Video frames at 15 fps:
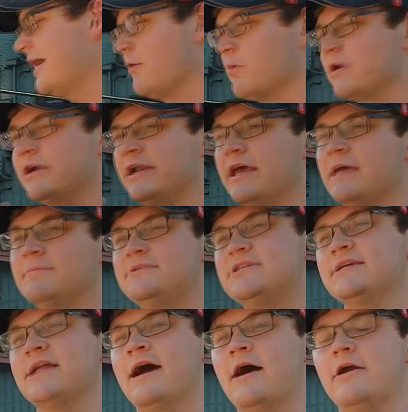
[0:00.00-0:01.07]
We're going to
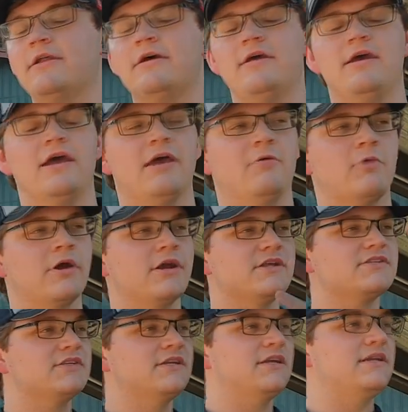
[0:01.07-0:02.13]
empty it out and we're going to
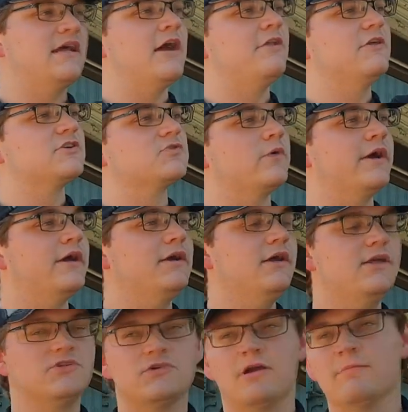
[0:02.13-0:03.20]
send it down this way
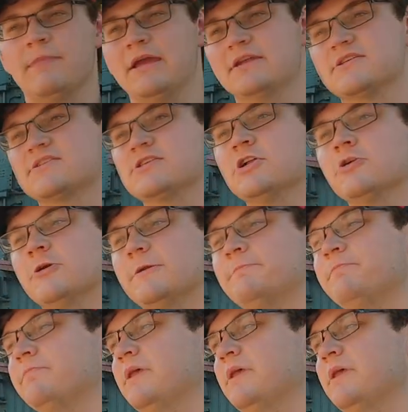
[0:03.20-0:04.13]
to our main distillery.